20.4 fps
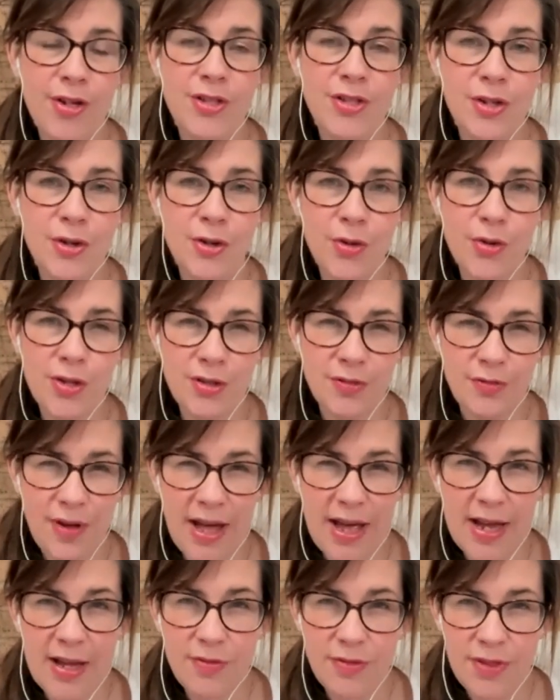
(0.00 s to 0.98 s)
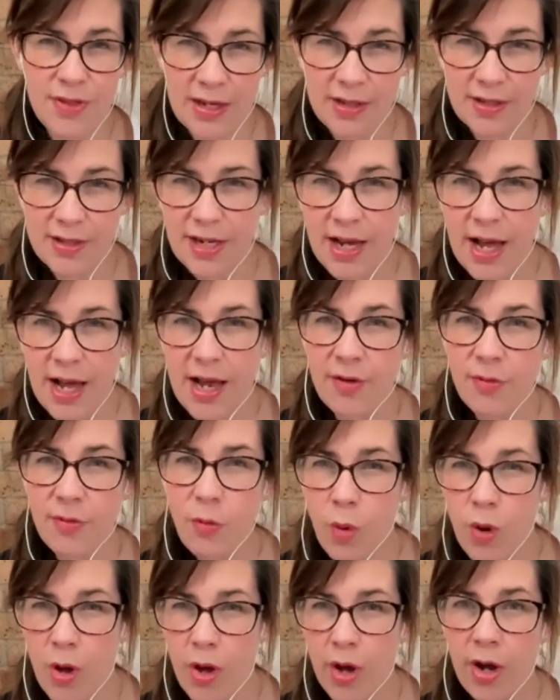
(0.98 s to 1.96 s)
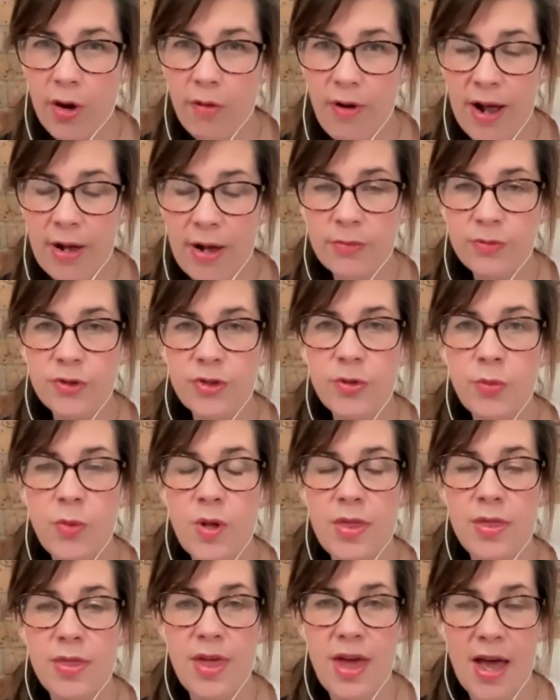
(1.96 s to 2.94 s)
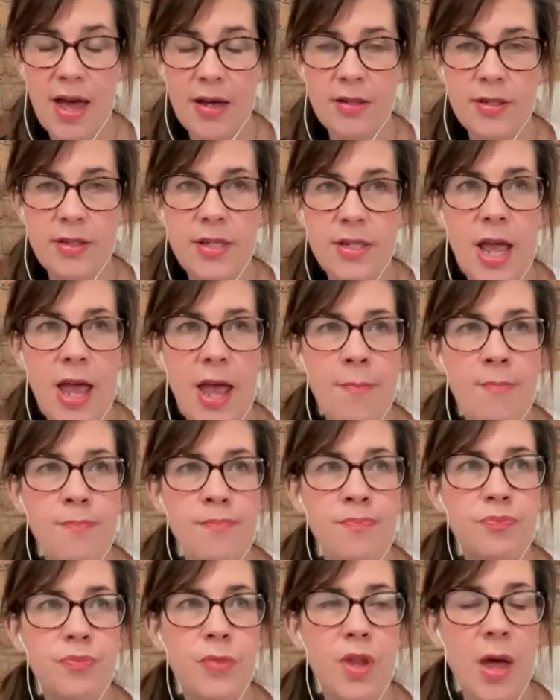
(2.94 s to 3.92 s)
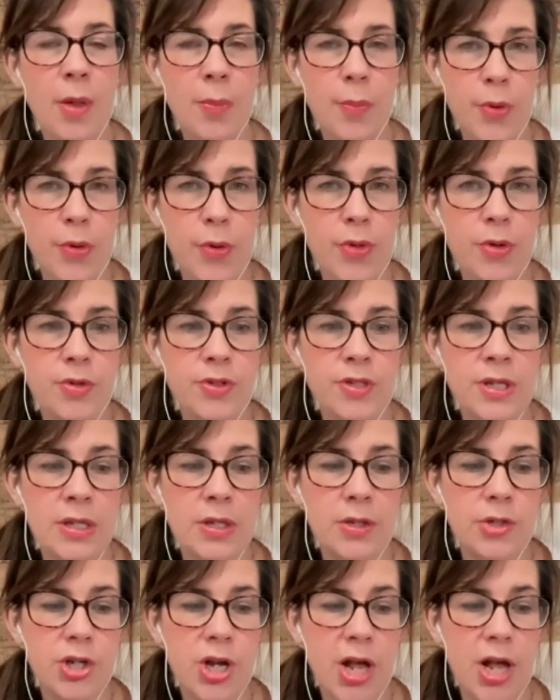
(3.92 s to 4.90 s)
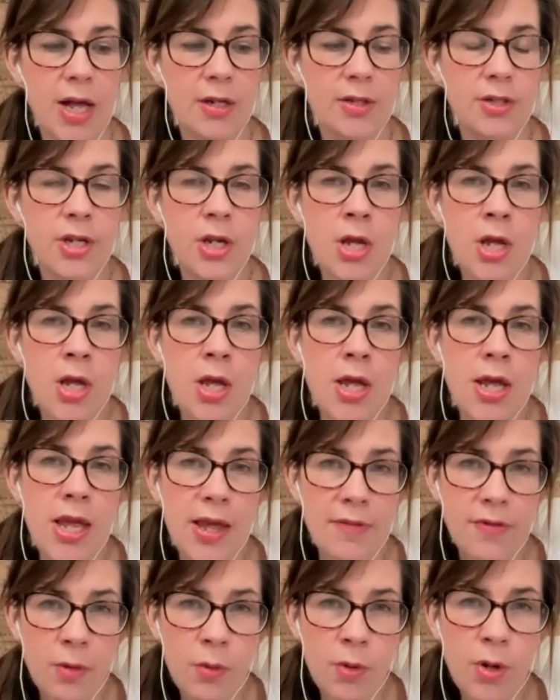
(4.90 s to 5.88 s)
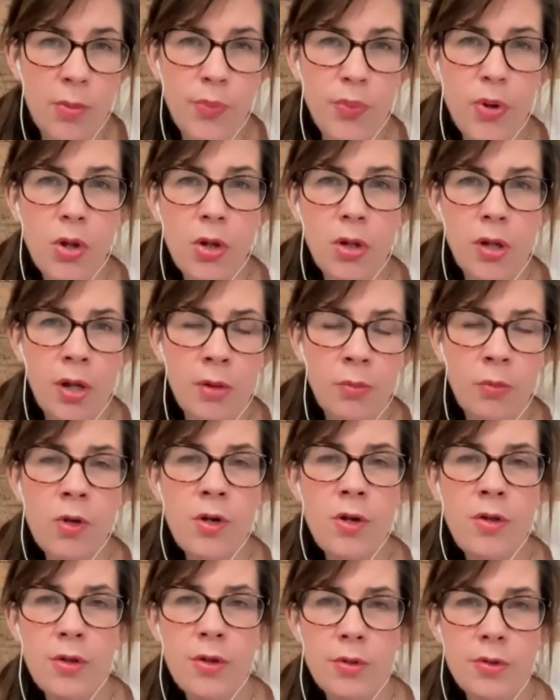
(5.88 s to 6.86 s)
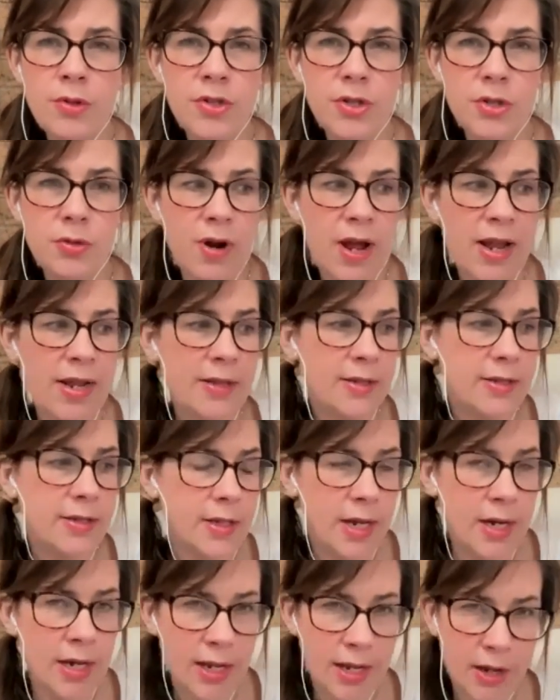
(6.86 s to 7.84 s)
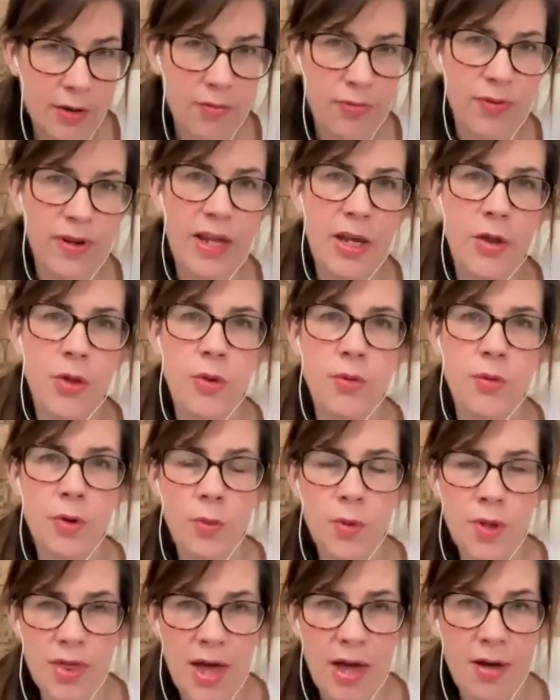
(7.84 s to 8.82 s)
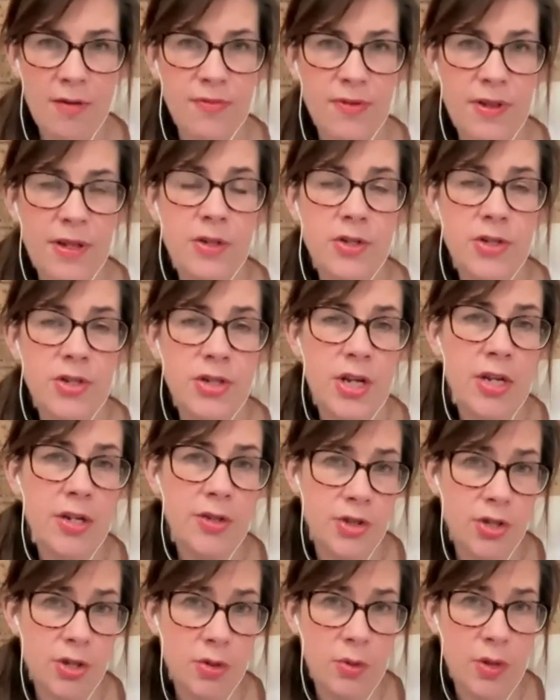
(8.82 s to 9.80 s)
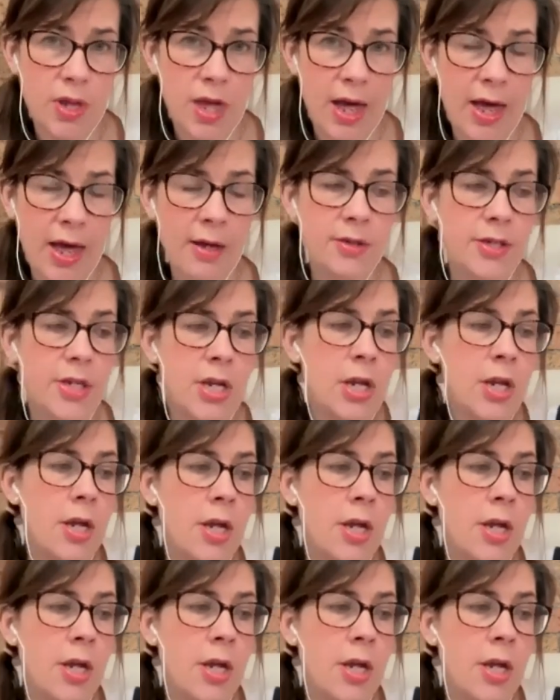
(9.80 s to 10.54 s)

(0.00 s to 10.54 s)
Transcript: So there's 5 things to kind of work around with that. I'll put those in the chat. If you want to pull on one of those threads and like flick through with that filter, do that.